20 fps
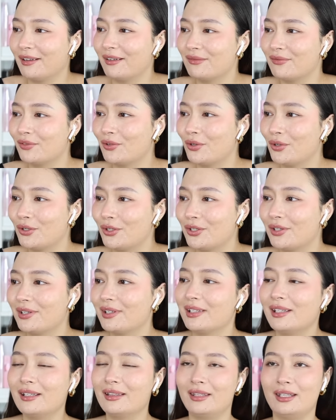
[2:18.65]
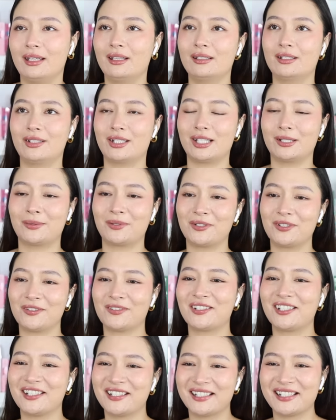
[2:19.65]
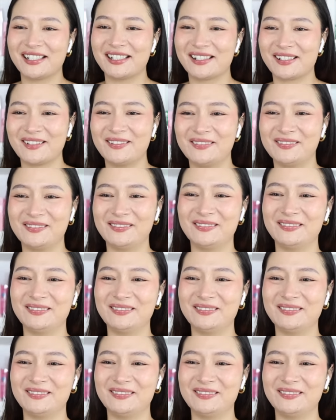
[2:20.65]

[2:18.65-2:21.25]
I've got in the English captions on. Chill, let's go.